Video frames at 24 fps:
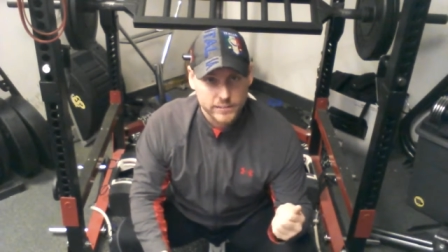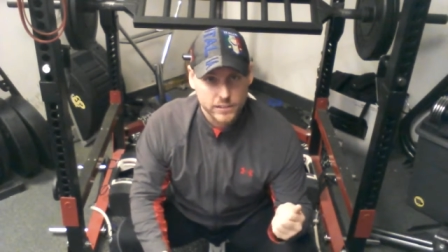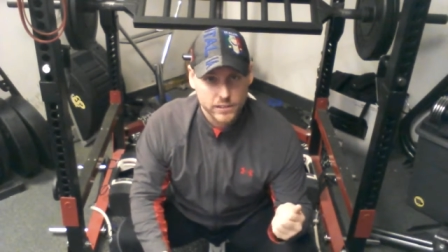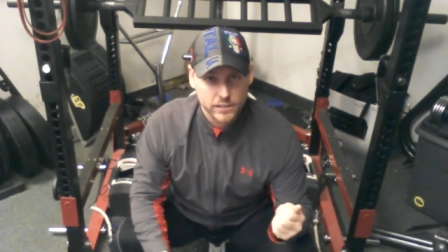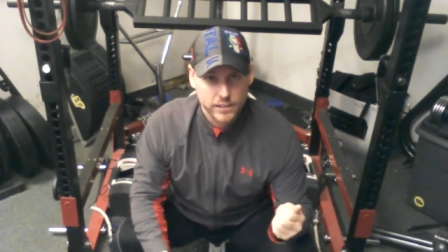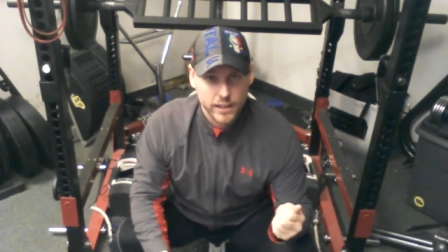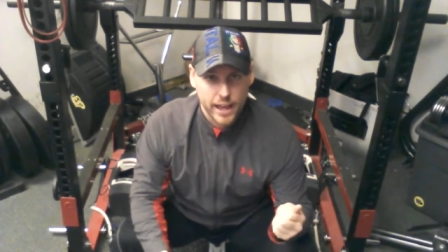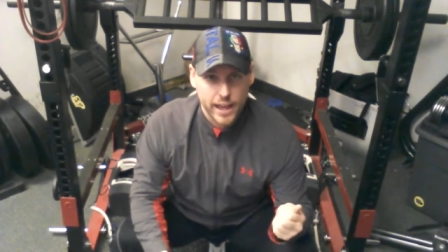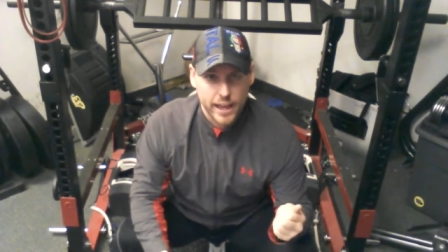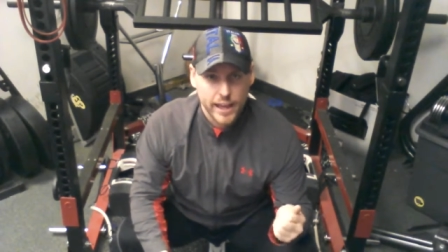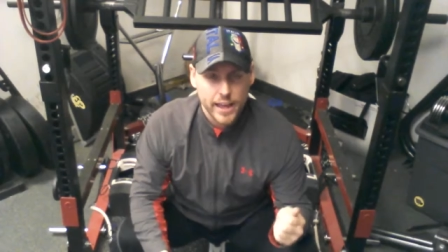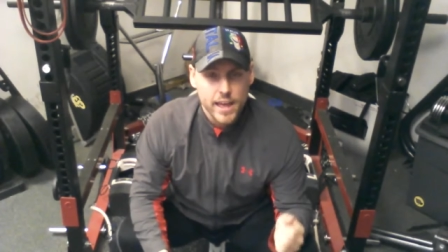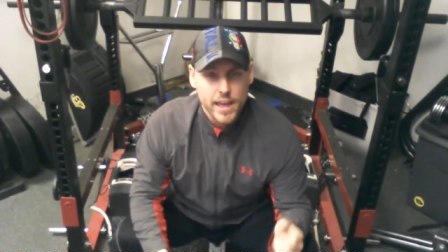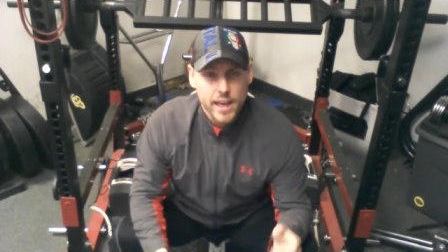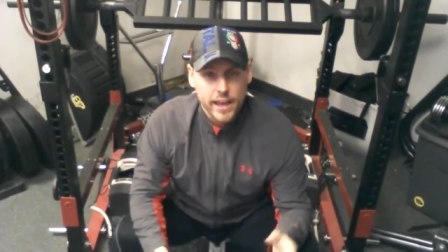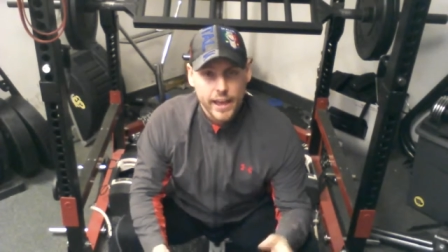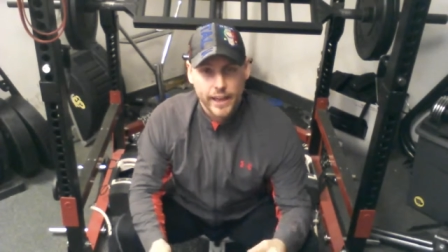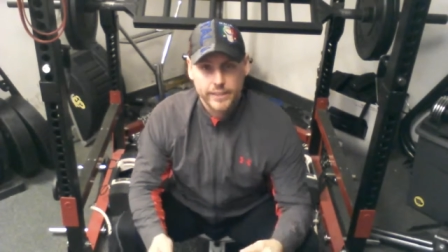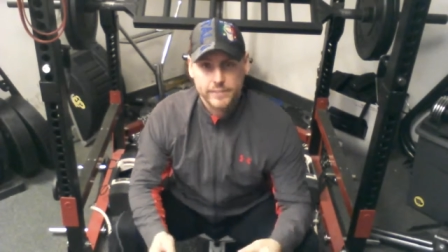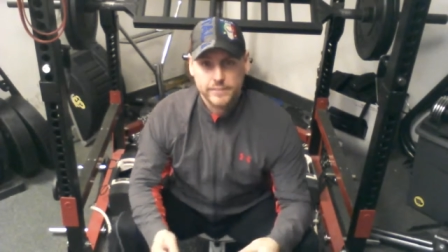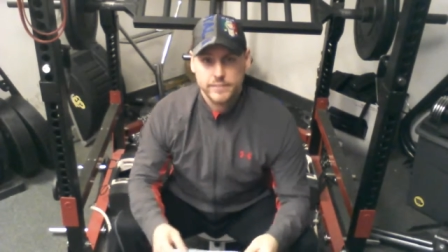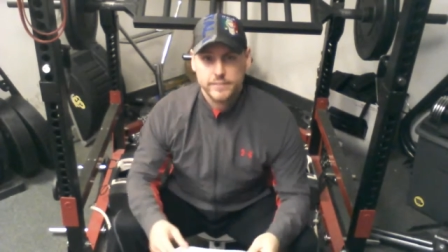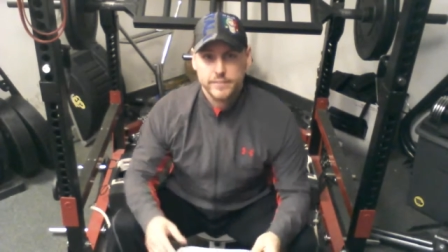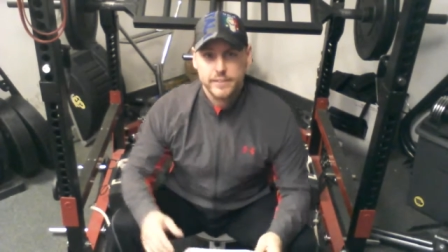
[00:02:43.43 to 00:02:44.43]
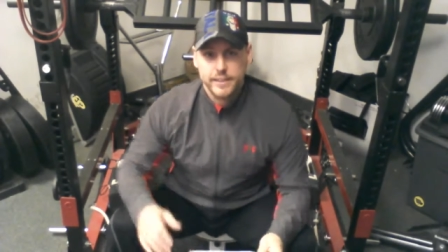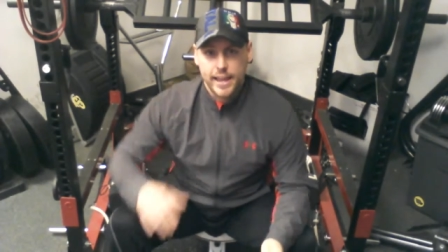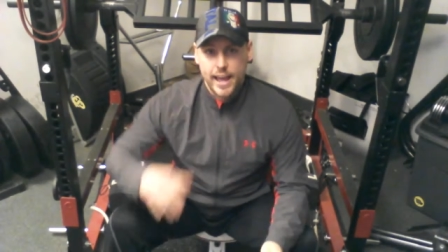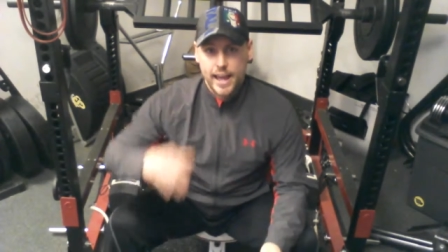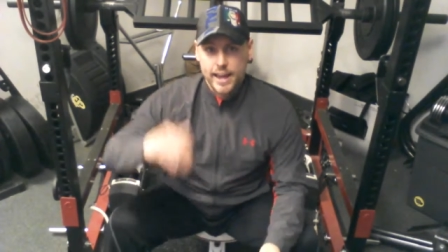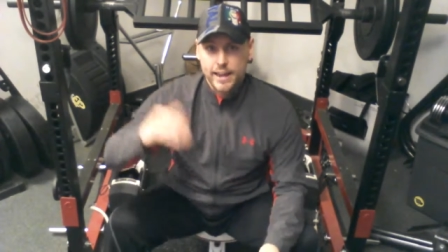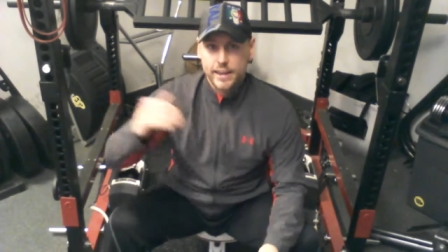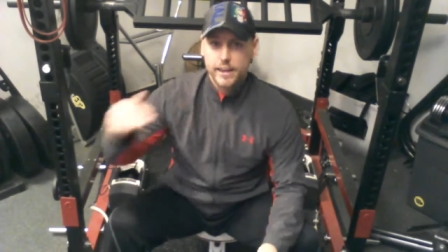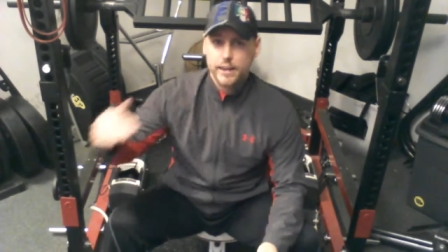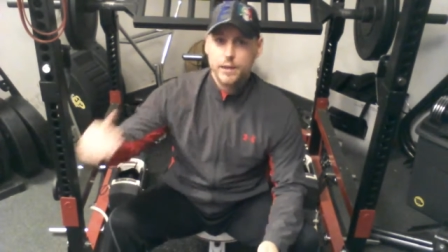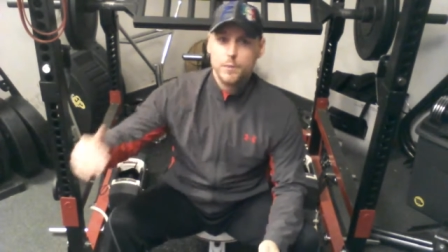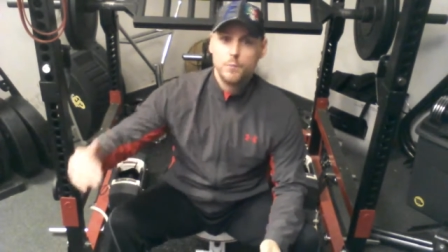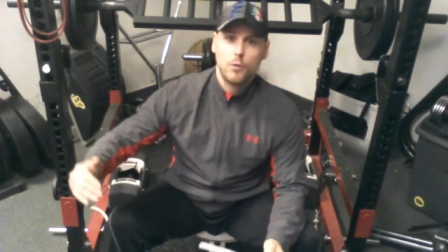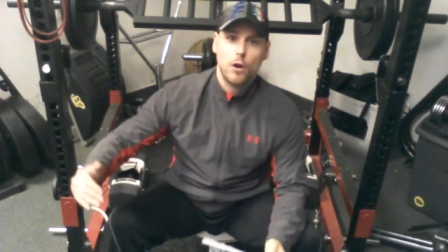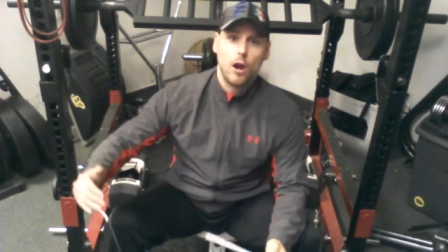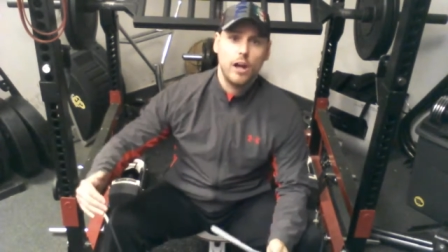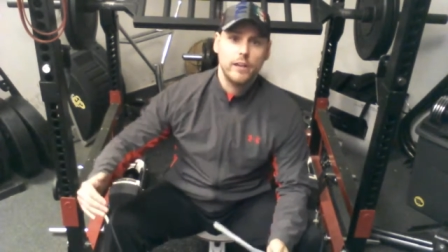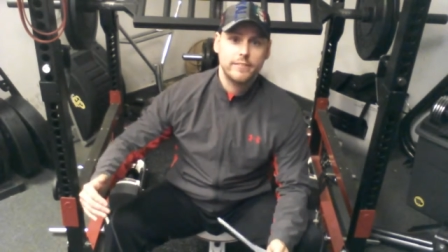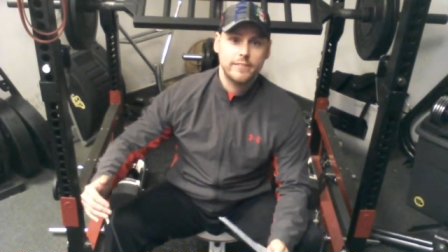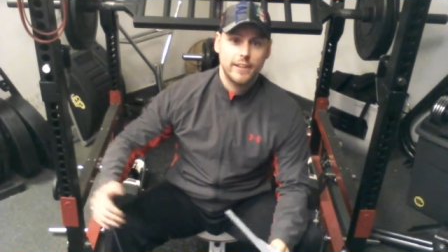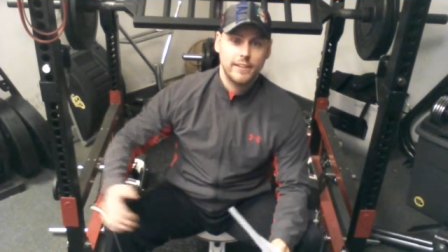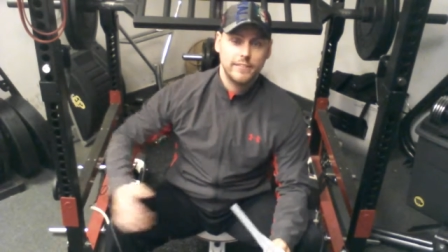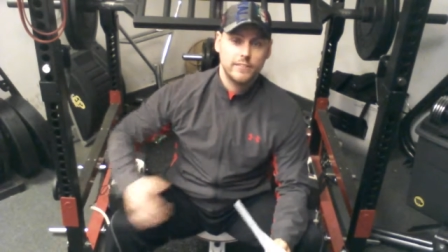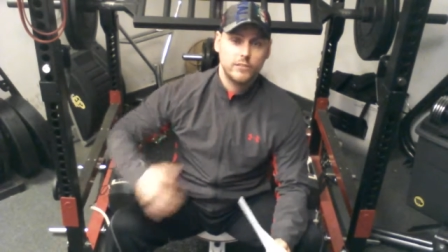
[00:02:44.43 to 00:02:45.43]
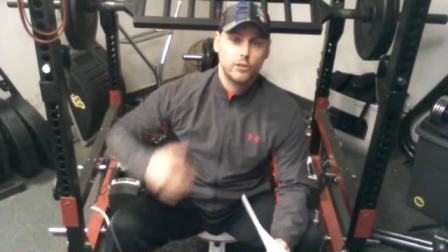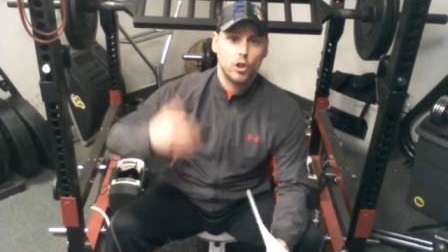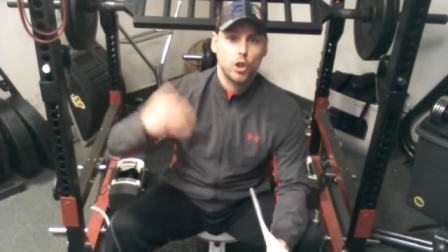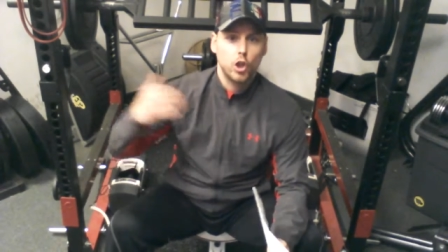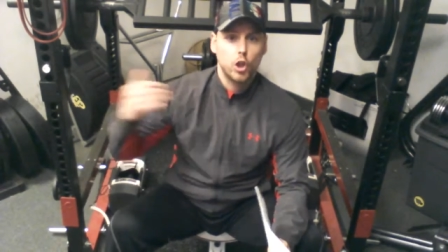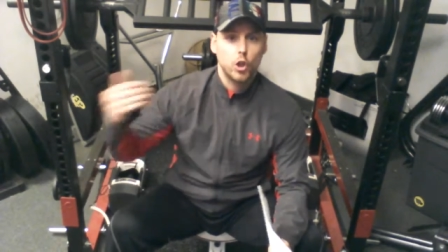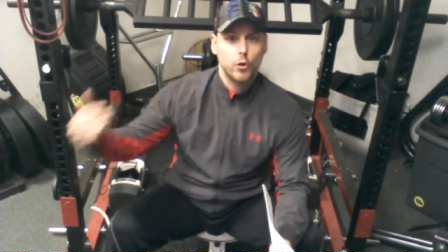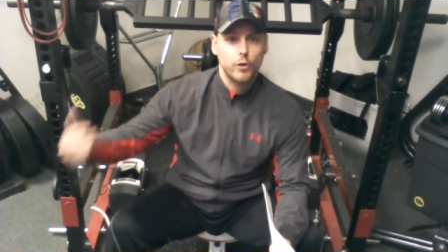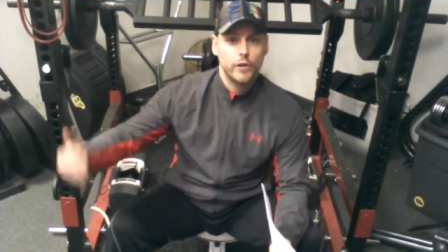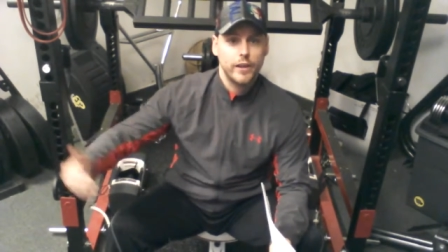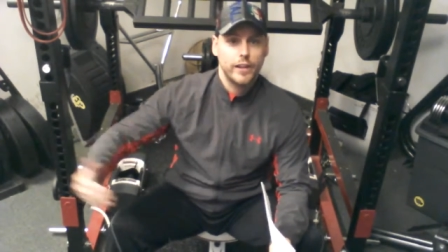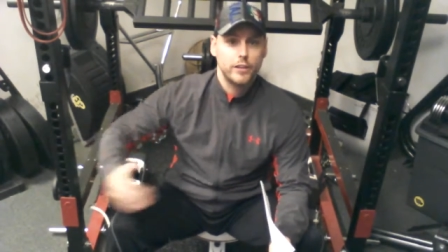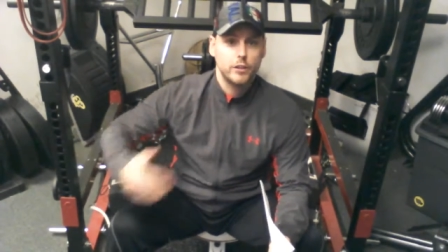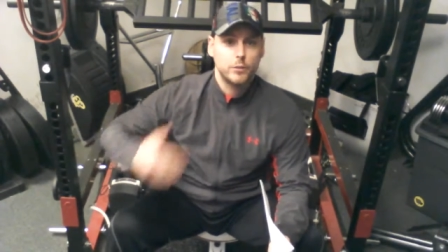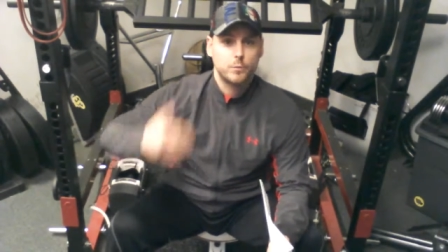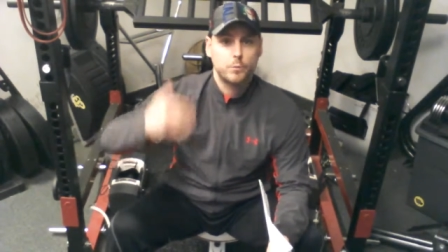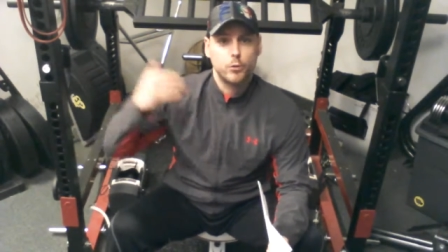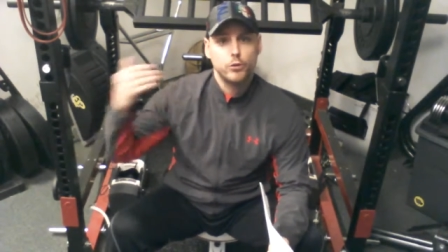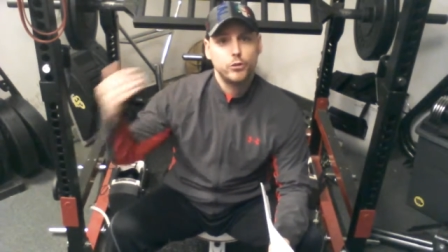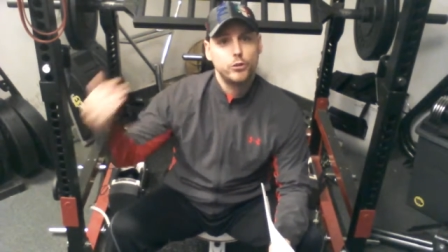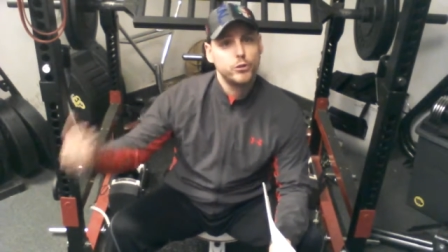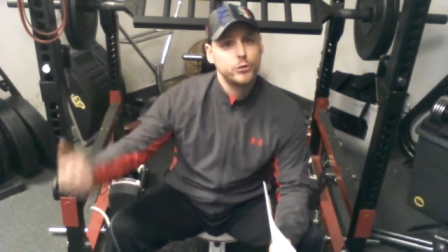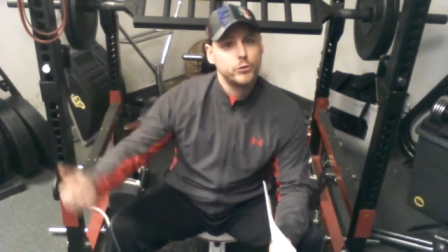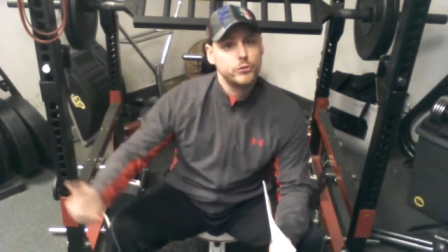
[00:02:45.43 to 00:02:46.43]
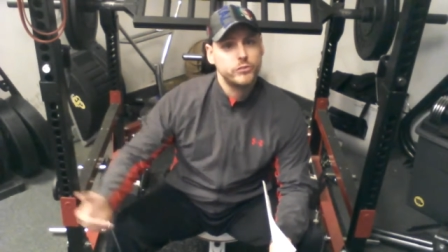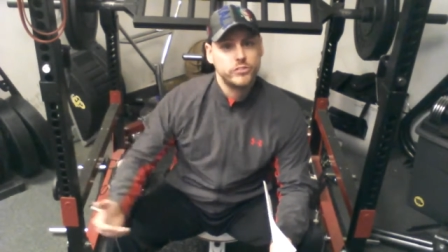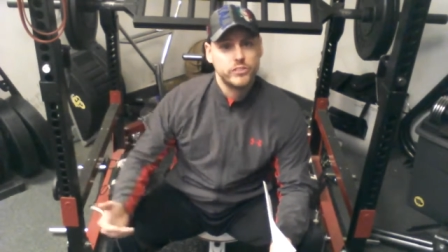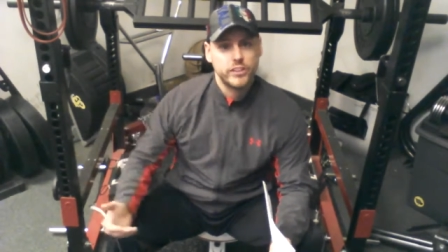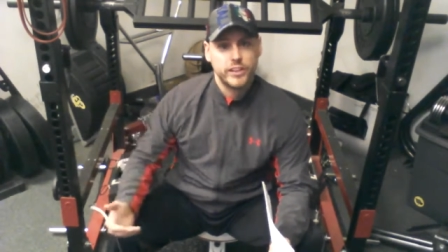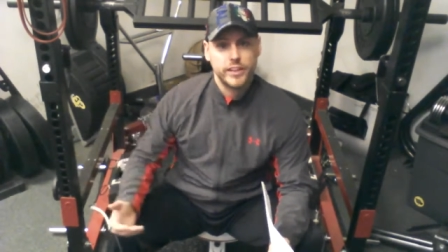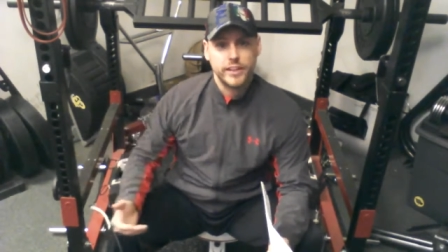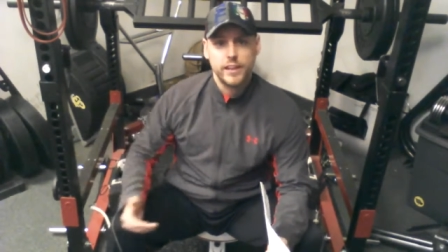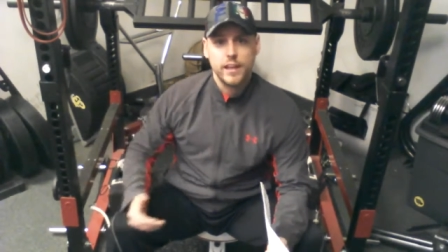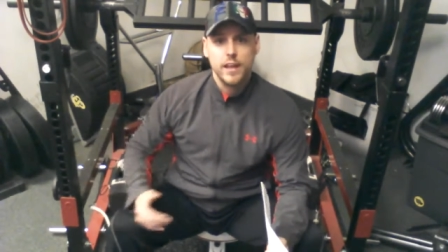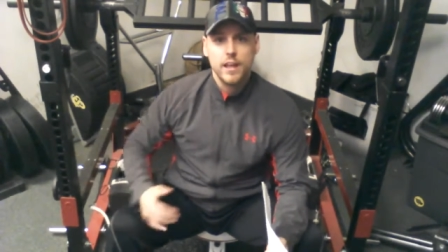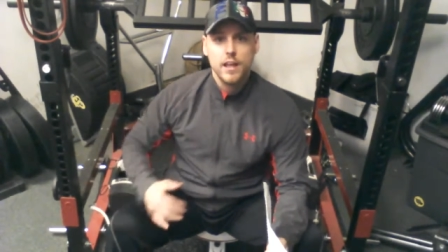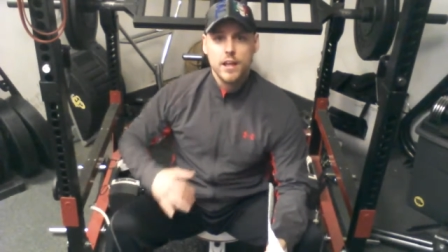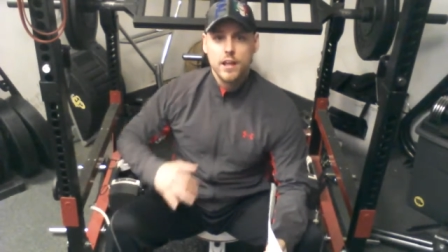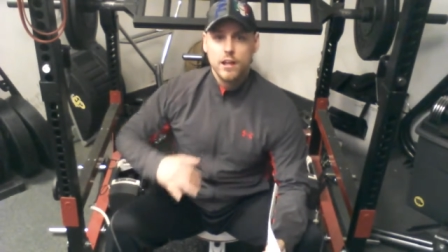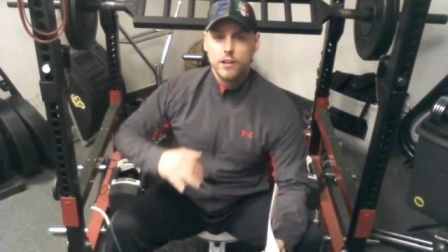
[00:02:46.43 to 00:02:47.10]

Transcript: Okay, it's the editing process, the learning, the producing,